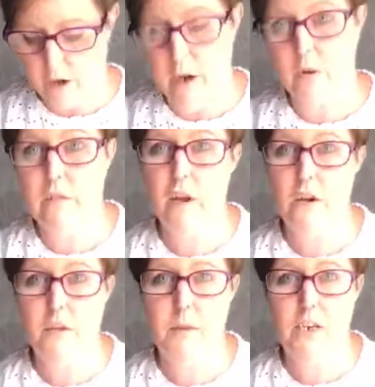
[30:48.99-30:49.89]
And I'll give it
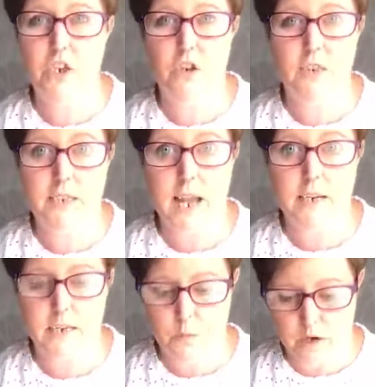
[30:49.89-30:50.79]
another mention on
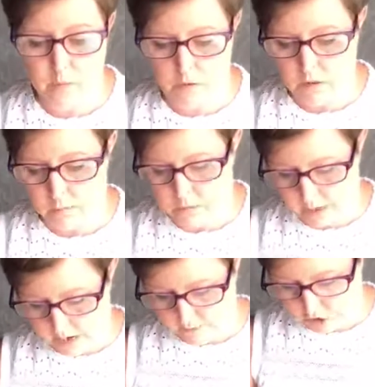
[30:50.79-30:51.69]
Saturday when I'm on my live